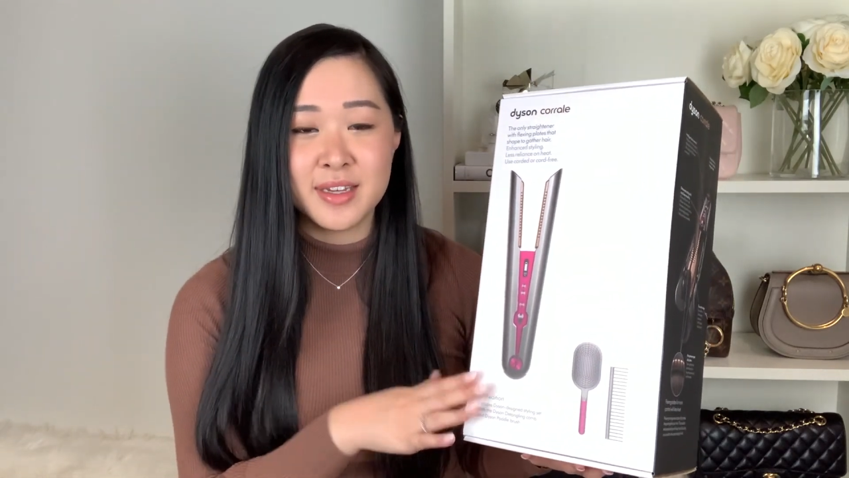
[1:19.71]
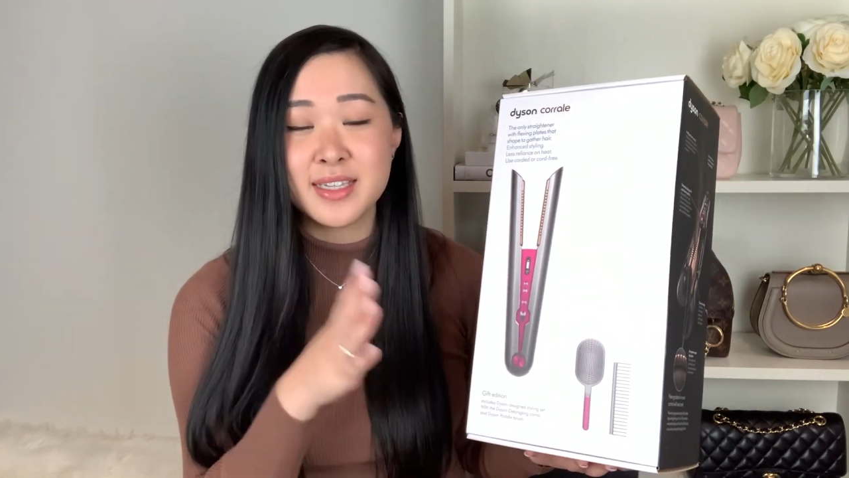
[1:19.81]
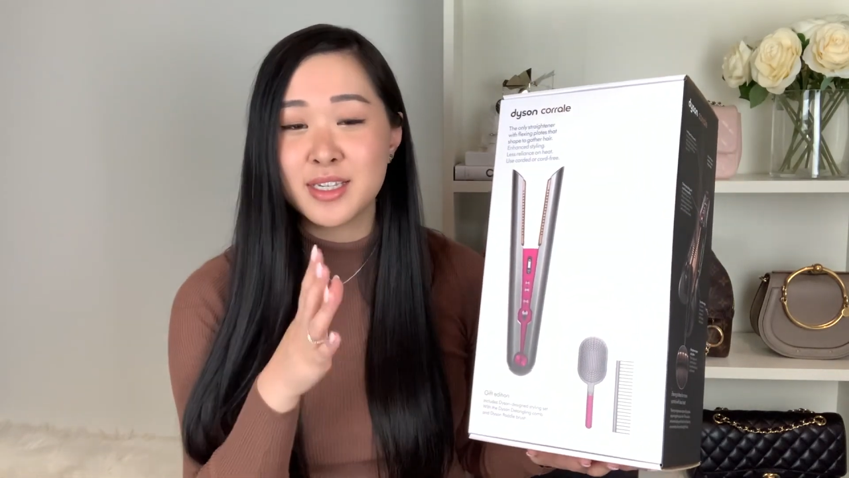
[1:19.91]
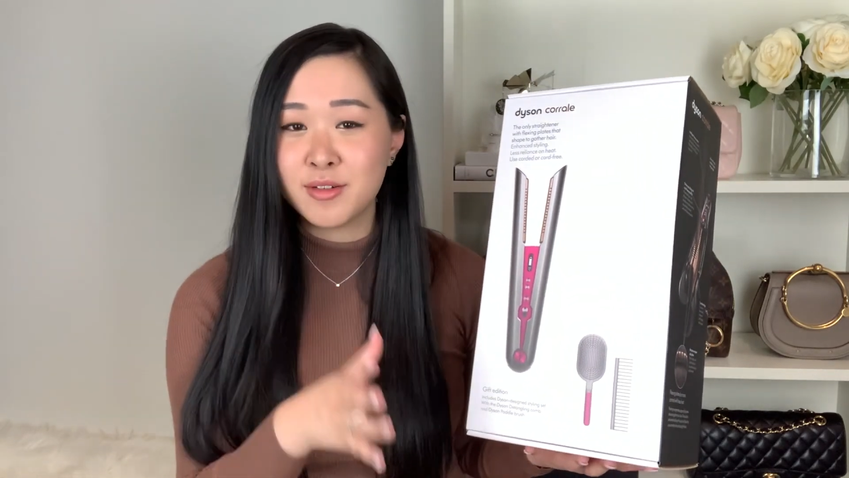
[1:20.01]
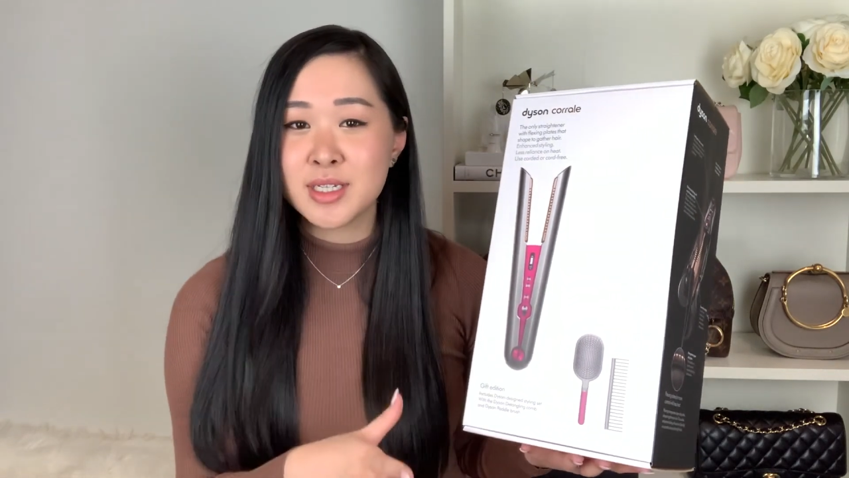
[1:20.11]

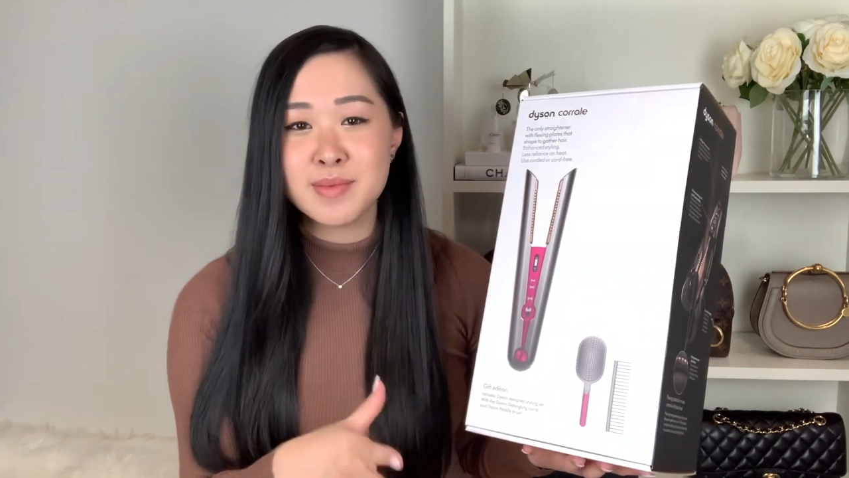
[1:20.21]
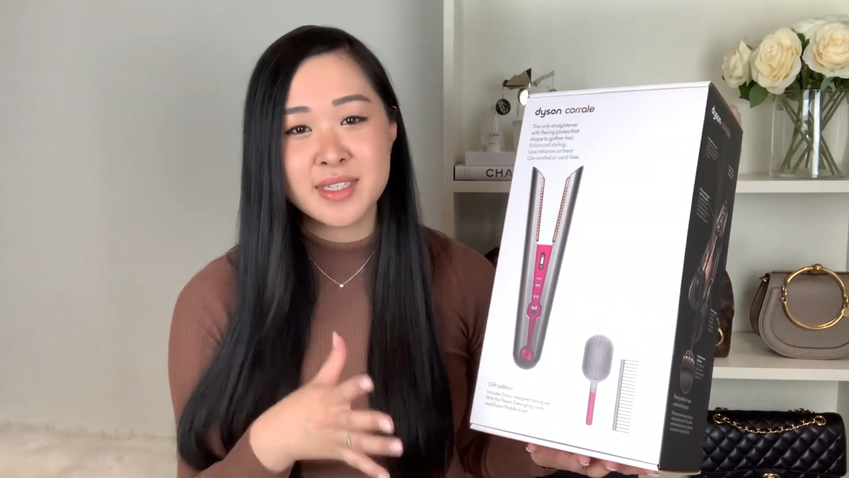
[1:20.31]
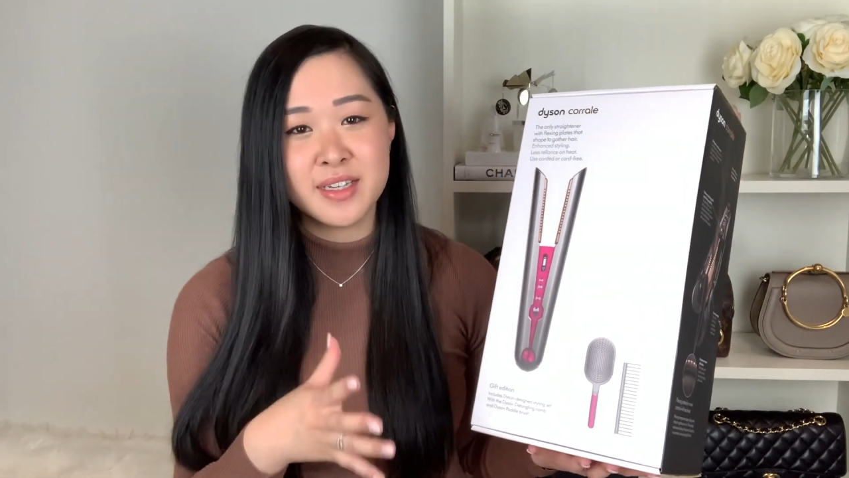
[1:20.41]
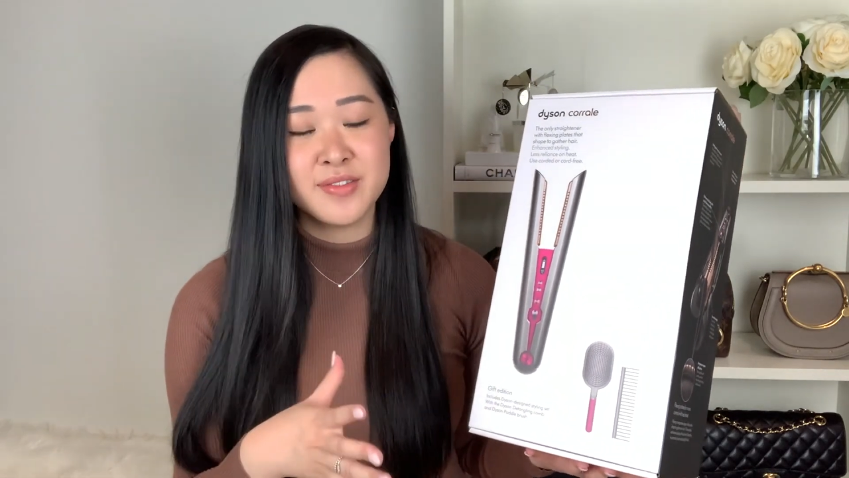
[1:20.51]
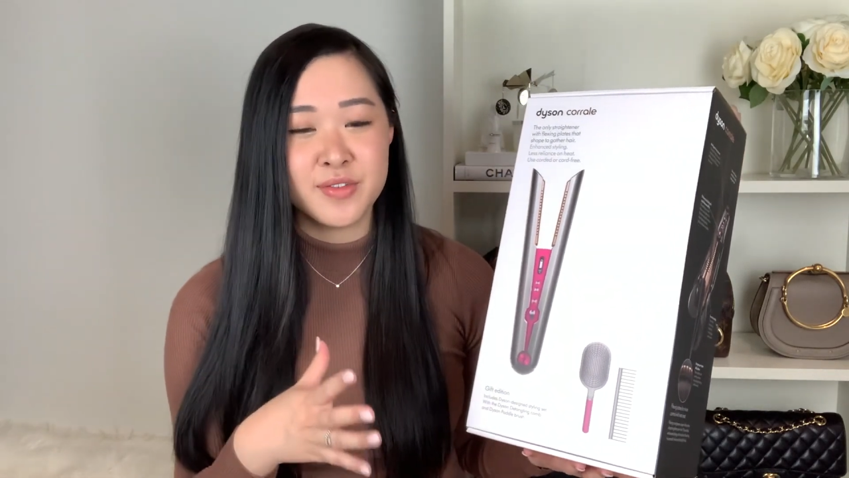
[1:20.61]
as a Christmas
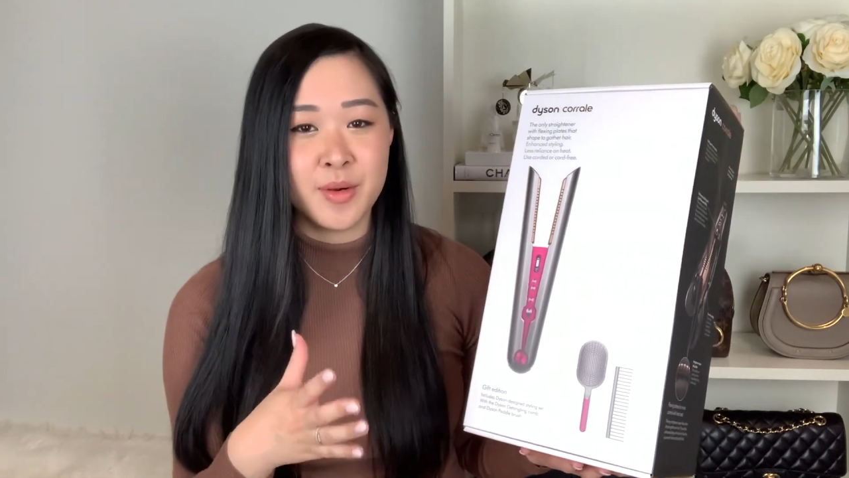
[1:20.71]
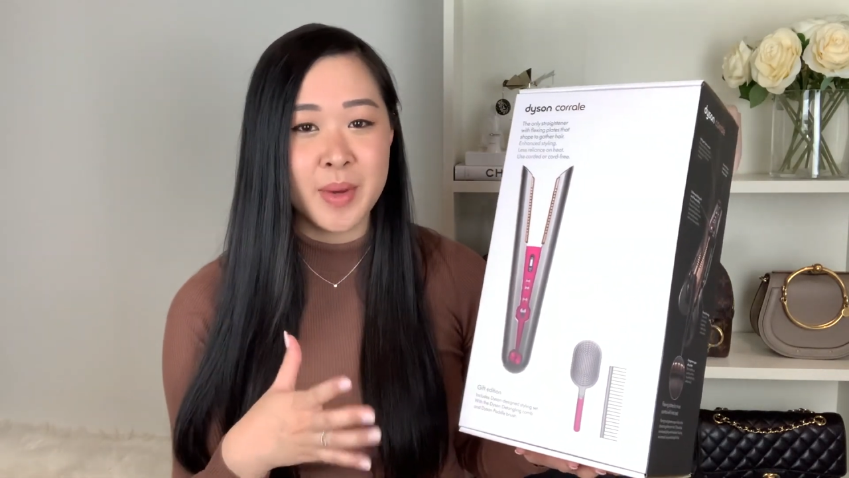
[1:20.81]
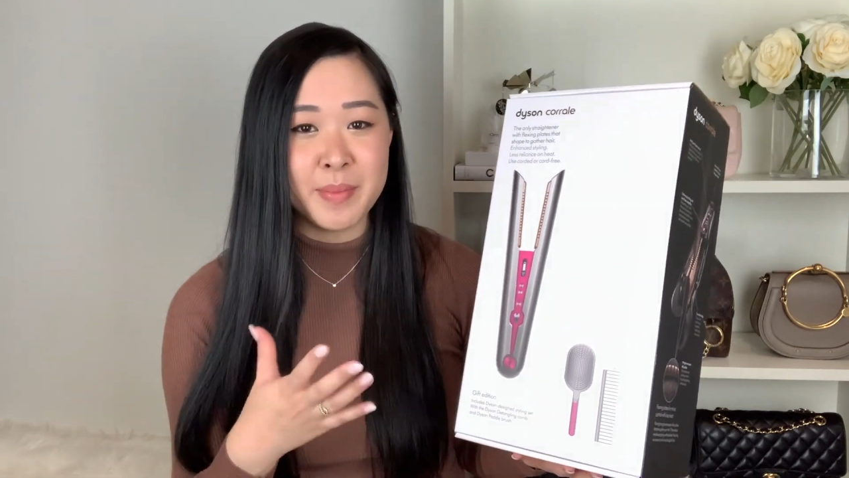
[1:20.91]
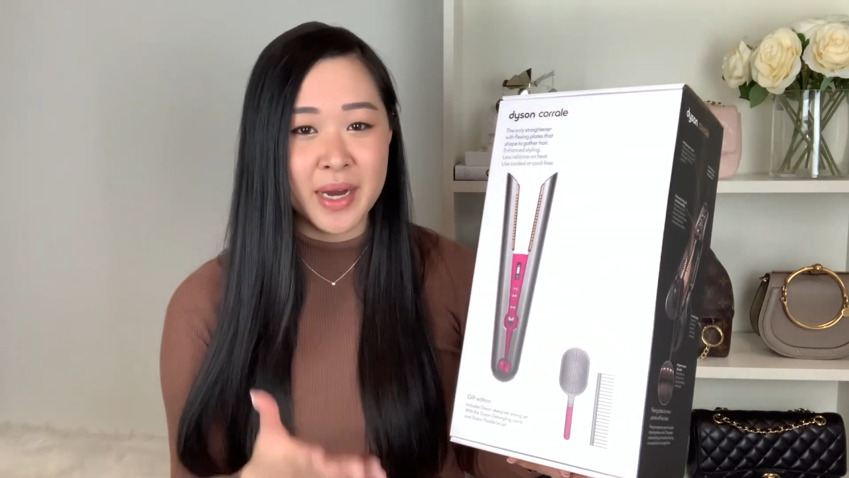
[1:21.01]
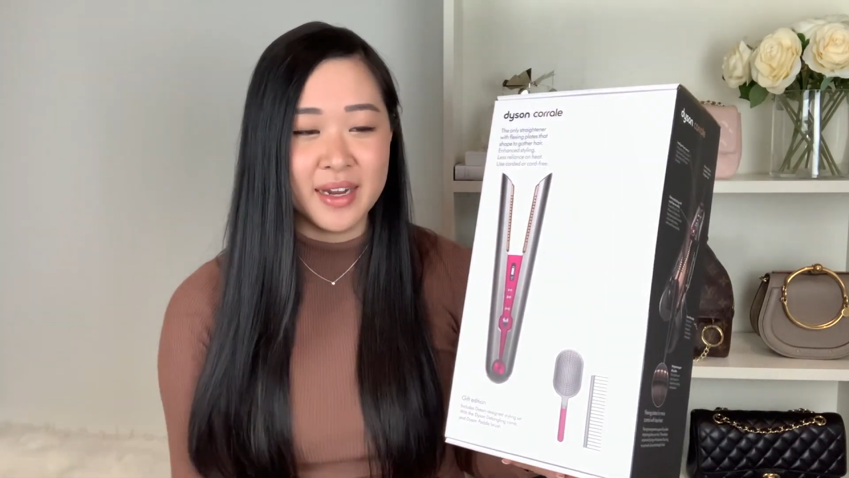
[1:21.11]
gift from
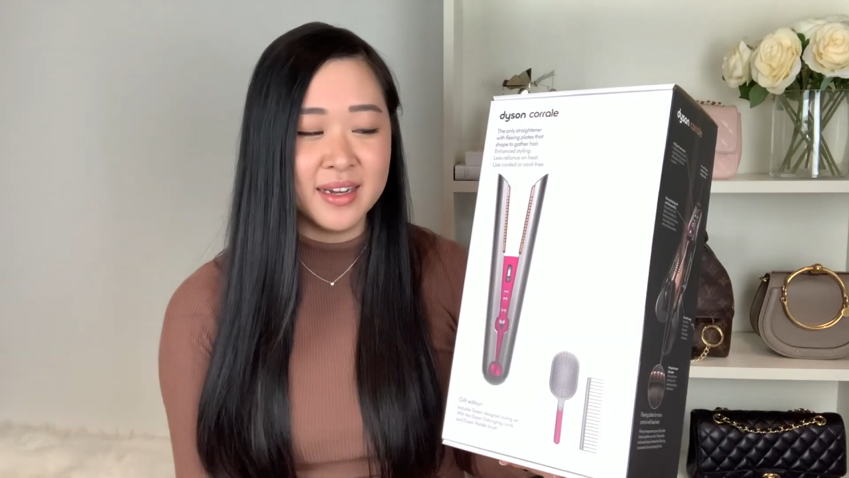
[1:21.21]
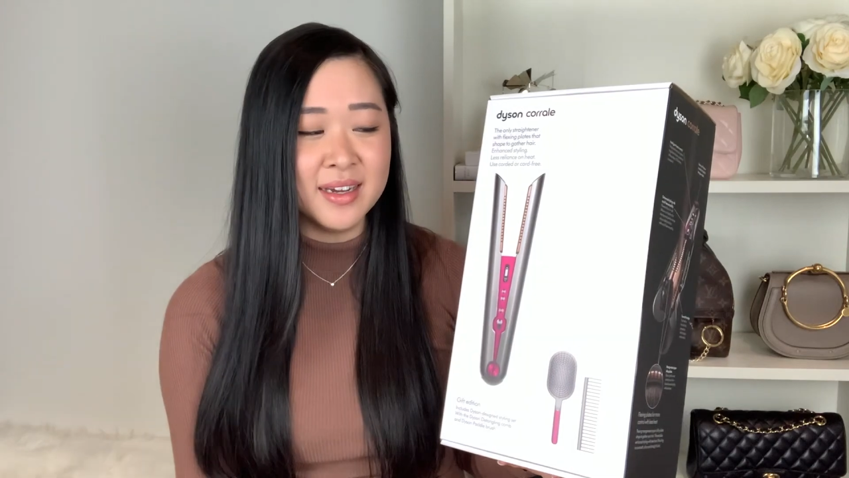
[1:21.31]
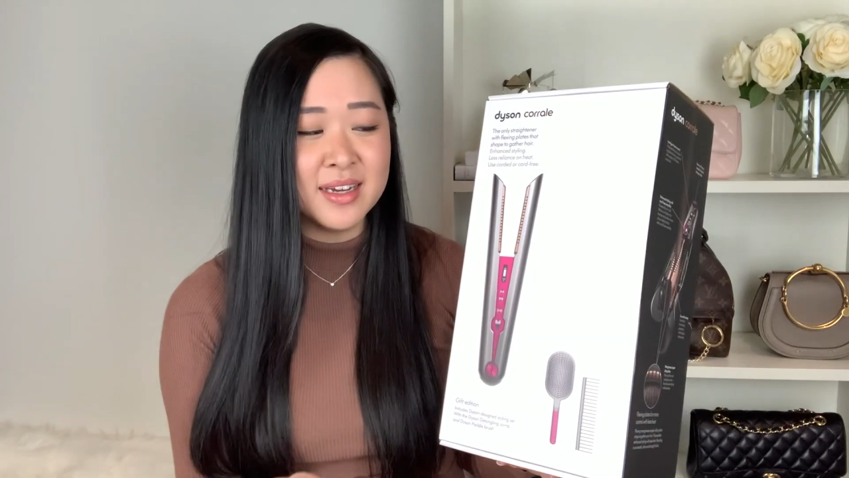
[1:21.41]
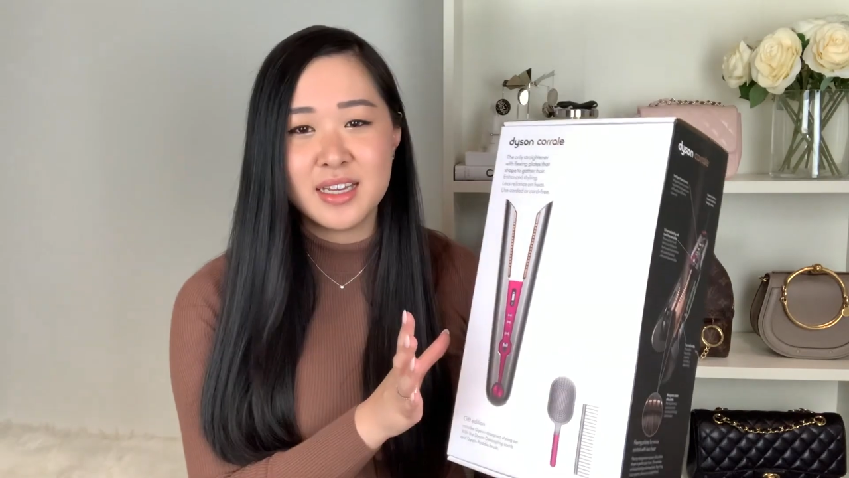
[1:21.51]
my partner.